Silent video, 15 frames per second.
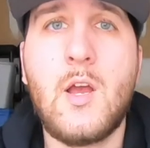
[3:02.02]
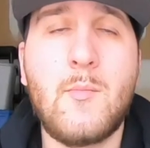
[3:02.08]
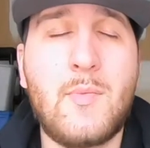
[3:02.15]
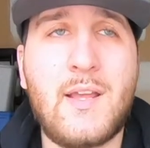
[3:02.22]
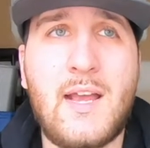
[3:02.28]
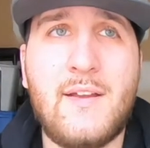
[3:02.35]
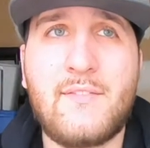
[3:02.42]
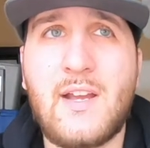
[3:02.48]
But
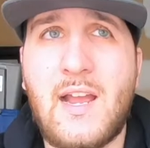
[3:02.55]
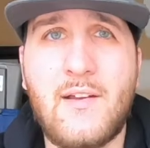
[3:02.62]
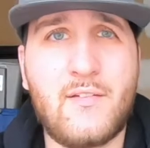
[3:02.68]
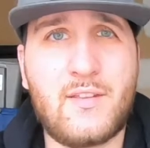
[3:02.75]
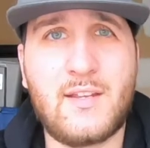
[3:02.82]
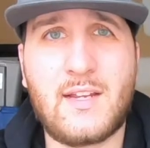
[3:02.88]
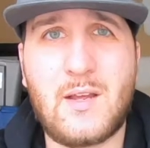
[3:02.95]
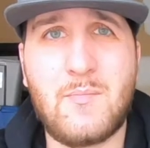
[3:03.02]
yeah, I've got
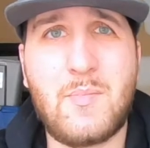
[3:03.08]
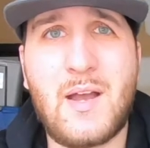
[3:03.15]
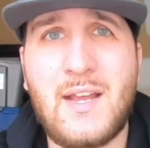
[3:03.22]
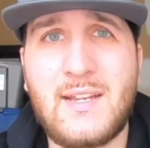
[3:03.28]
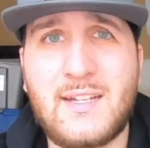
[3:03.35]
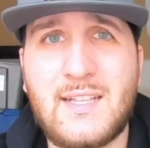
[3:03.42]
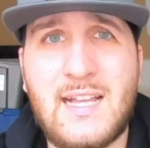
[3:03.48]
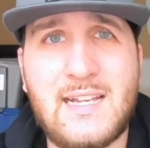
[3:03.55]
everything. I got
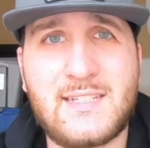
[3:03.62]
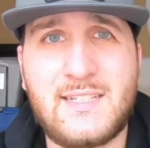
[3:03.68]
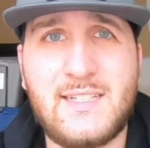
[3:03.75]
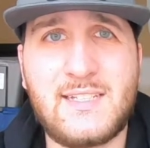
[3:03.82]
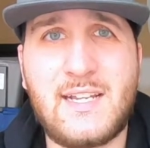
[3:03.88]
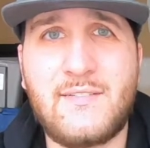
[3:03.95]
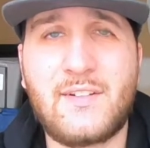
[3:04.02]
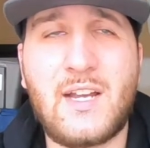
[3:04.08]
pint
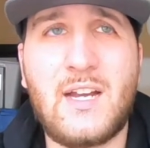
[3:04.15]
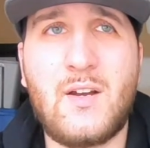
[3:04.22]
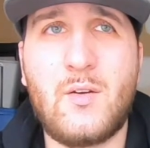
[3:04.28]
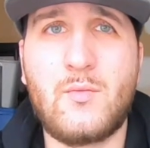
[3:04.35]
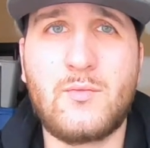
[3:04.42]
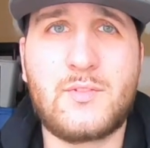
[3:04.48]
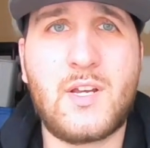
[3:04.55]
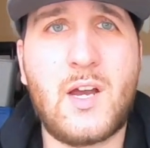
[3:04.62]
glasses, I've got
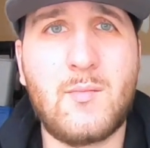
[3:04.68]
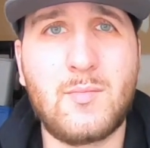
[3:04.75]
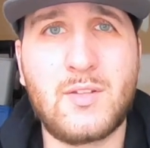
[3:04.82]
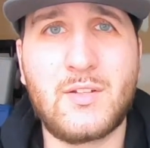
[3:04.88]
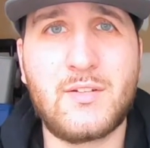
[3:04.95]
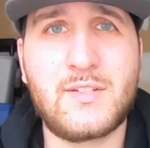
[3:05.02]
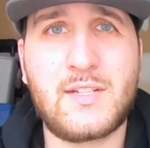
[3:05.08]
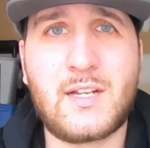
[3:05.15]

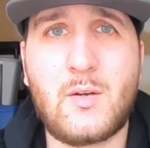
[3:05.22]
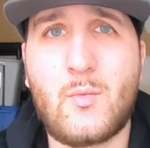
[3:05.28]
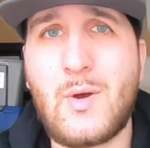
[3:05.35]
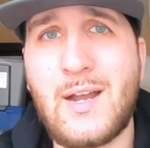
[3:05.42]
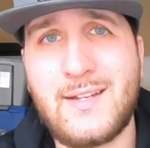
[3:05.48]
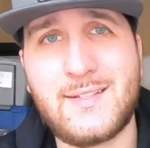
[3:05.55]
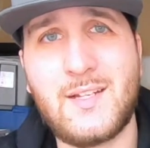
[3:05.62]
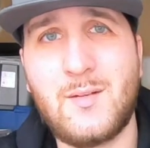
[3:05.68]
tumblers, I got
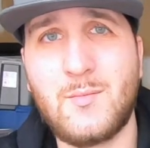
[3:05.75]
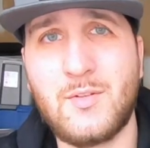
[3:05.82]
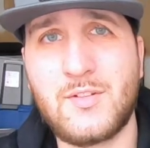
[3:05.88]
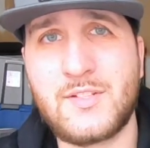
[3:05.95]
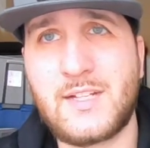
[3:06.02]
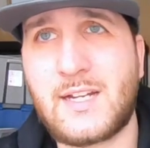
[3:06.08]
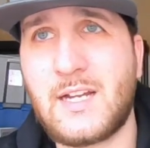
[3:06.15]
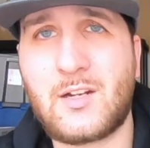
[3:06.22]
wine
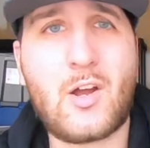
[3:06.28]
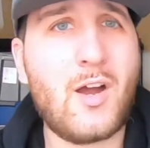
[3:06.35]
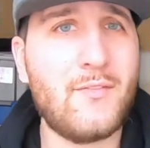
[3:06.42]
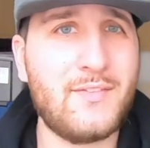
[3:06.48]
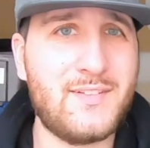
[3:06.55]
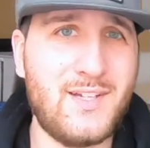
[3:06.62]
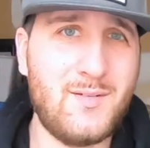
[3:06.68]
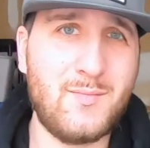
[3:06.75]
tumblers, I got
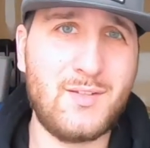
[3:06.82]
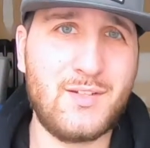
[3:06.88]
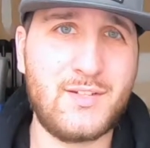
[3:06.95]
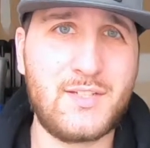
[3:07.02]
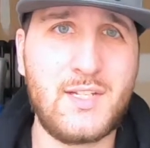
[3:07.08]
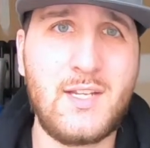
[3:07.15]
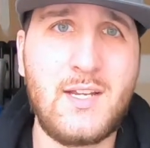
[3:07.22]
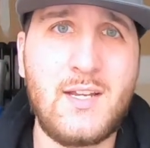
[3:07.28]
coffee
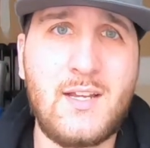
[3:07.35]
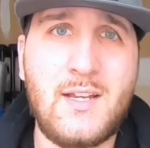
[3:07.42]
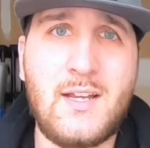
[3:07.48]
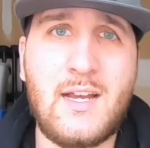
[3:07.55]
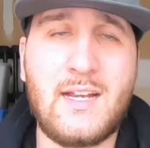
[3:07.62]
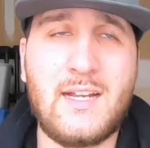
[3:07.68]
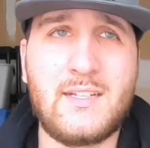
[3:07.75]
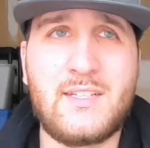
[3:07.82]
tumblers,
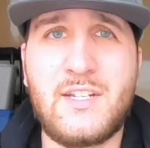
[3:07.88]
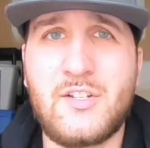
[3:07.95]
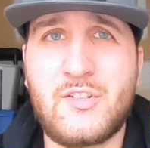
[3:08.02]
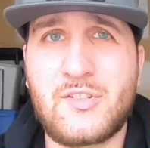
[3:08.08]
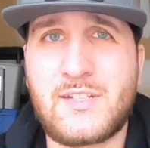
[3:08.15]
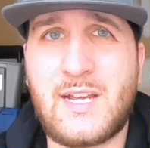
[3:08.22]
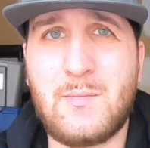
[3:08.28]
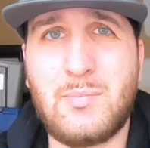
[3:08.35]
I got
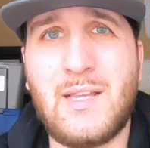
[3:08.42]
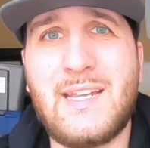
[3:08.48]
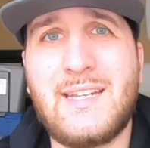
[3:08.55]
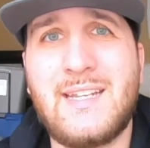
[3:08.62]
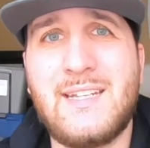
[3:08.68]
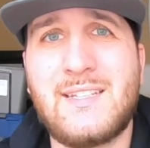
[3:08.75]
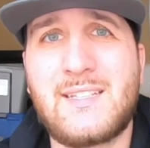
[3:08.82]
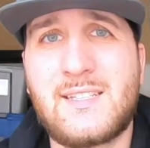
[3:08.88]
t-shirts, I got
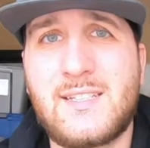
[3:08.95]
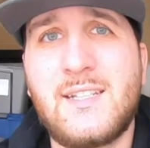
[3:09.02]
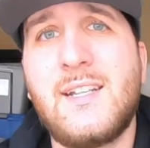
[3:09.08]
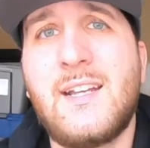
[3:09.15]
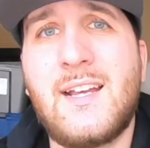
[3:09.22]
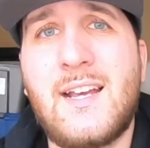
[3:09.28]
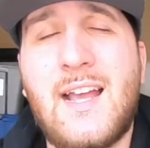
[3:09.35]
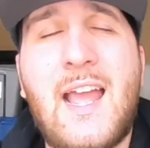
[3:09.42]
blankets,
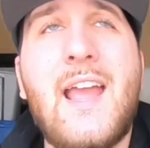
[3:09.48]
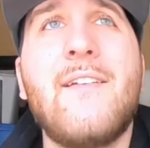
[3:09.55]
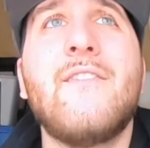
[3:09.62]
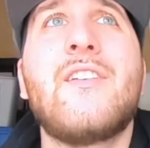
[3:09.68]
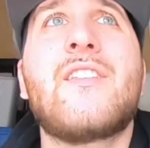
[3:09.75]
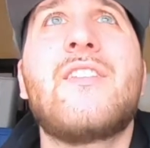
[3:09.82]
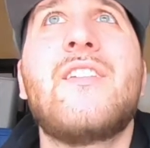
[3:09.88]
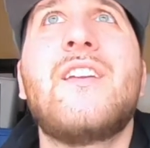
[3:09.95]

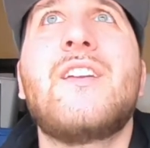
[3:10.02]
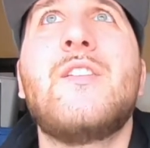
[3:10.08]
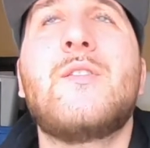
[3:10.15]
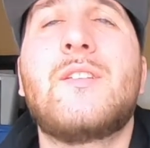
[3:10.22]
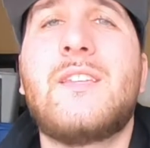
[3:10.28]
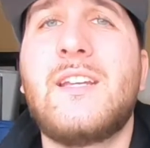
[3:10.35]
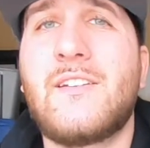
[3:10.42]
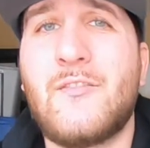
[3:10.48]
everything you
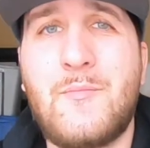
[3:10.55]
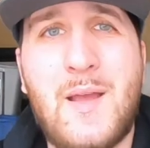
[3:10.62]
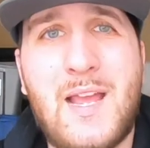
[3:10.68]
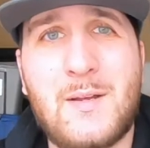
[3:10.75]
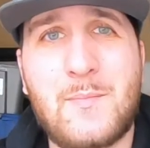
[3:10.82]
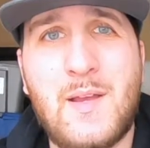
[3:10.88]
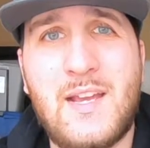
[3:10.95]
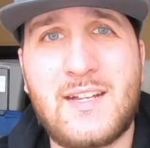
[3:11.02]
could think of,
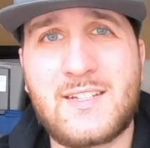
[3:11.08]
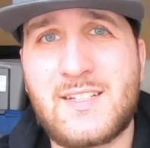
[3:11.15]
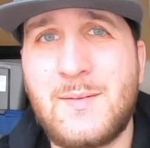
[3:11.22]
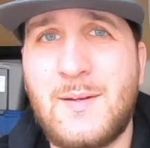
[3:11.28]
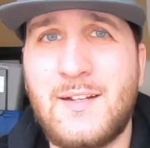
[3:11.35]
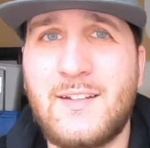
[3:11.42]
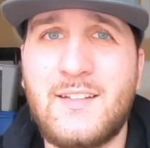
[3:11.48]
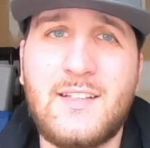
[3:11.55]
backpacks.
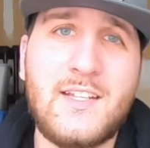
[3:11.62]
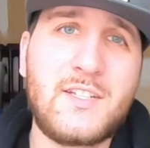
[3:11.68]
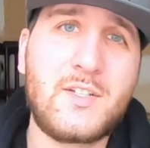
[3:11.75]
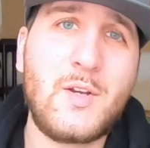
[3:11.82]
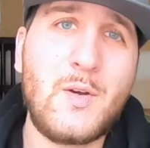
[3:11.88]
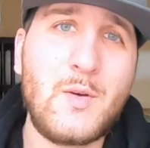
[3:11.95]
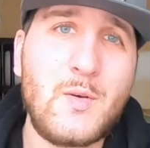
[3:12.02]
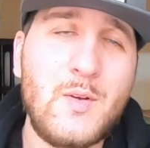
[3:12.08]
Come on, let's
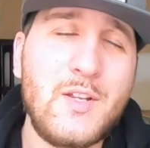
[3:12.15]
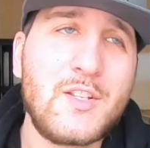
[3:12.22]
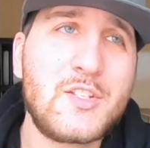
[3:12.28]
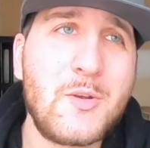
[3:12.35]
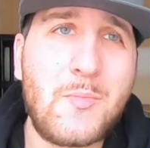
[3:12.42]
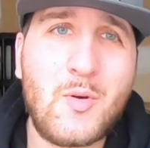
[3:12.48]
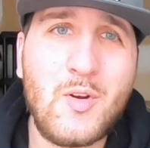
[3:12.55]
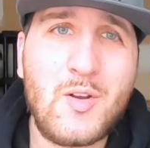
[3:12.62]
go
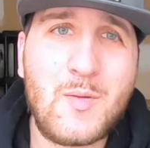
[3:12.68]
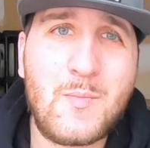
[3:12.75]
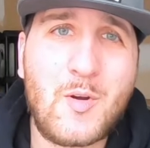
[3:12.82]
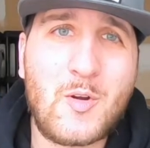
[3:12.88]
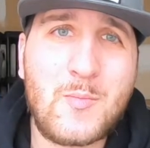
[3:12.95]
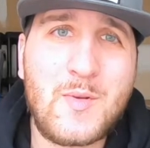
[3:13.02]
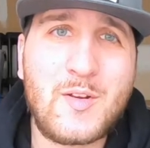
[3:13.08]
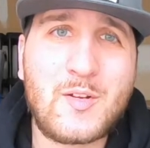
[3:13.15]
support the
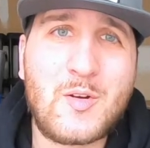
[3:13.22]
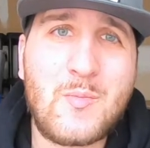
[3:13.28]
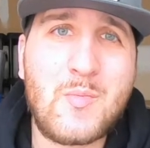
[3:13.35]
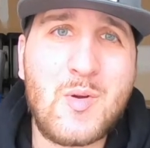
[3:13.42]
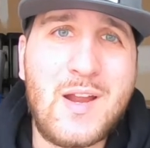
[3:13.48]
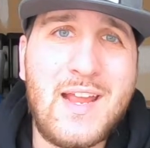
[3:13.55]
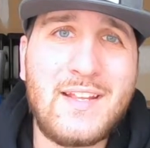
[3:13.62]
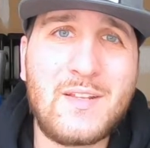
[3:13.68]
MotoMiracle
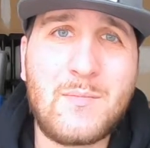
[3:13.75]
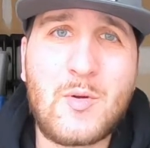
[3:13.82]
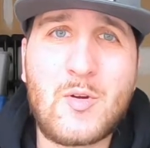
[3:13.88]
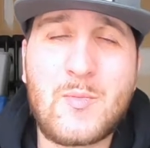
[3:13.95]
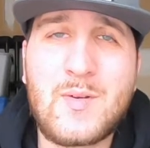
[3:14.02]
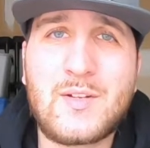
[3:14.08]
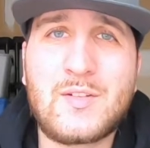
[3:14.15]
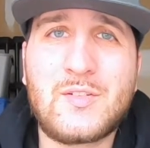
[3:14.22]
brand, the
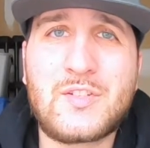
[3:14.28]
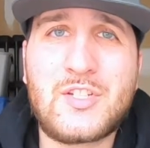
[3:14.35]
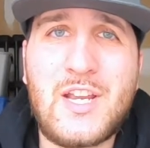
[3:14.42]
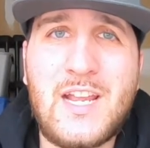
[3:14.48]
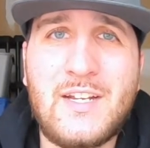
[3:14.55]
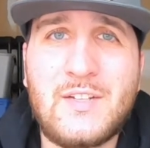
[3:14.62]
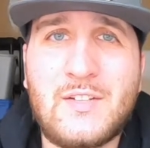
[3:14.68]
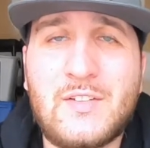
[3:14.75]
MotoMiracle
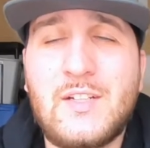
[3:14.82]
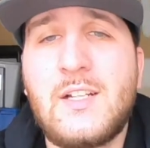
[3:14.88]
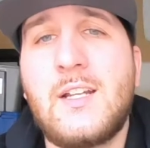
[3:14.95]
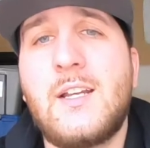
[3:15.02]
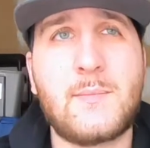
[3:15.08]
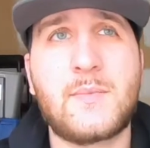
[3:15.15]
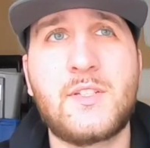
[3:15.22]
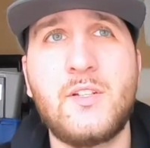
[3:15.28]
channel.
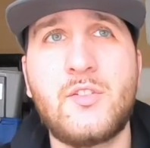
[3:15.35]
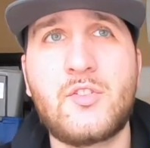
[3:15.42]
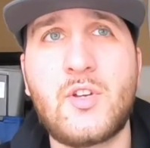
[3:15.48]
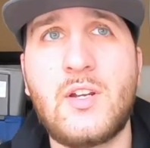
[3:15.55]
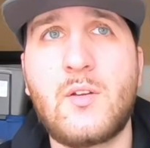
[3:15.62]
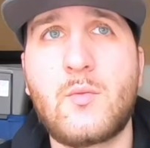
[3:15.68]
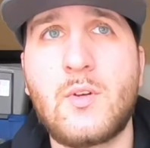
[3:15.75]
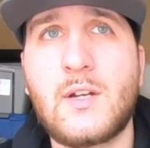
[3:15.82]
I'm still
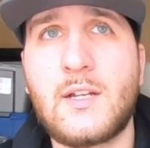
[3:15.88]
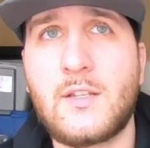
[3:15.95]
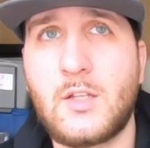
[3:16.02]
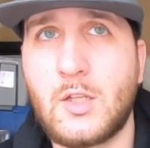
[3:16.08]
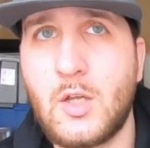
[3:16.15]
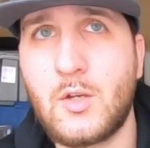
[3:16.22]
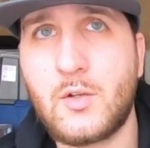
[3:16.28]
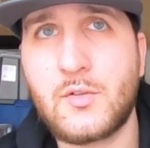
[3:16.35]
trying to work on the
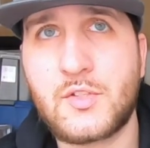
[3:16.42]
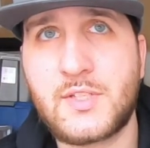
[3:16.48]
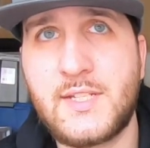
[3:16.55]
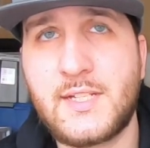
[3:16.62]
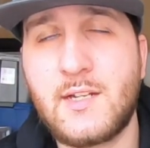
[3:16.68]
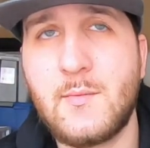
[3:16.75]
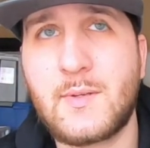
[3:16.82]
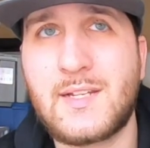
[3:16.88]
logo
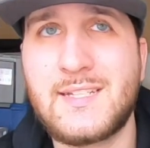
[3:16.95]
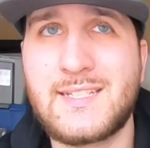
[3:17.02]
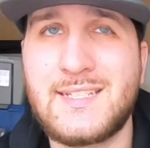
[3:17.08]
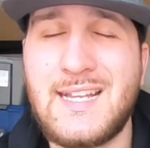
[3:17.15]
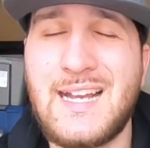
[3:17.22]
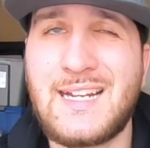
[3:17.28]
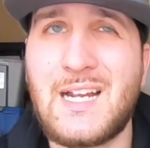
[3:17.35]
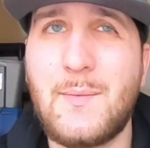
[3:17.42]
sticker because it's
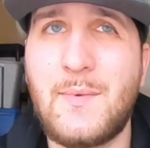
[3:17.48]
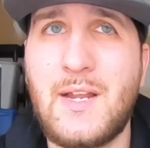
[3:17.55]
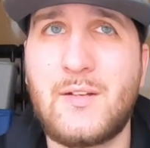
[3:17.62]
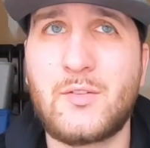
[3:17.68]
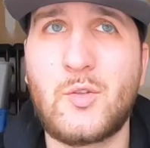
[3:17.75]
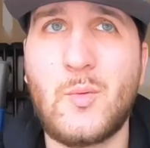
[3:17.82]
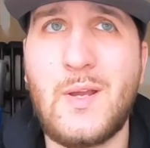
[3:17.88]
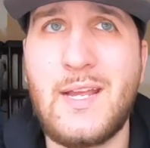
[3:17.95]
not coming
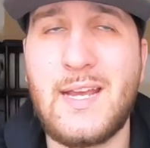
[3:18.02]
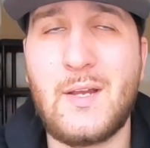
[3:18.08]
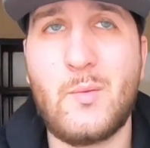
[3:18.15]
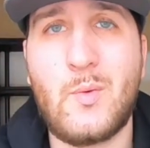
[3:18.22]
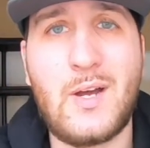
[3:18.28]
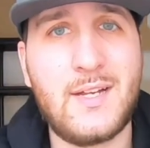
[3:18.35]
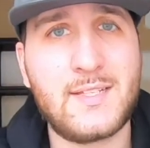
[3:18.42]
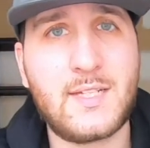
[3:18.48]
out the way I
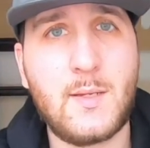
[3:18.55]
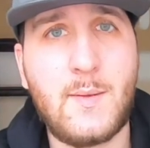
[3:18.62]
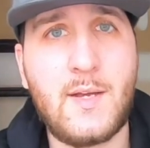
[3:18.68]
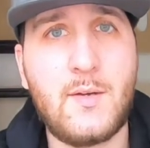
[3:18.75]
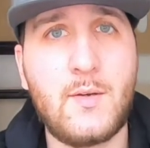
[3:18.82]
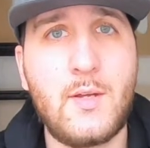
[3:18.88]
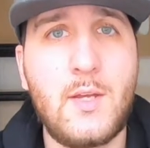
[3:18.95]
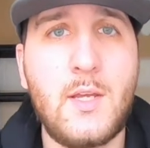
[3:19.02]
want it to come
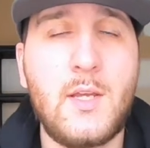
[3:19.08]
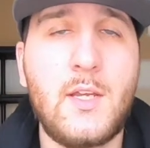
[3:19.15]
out.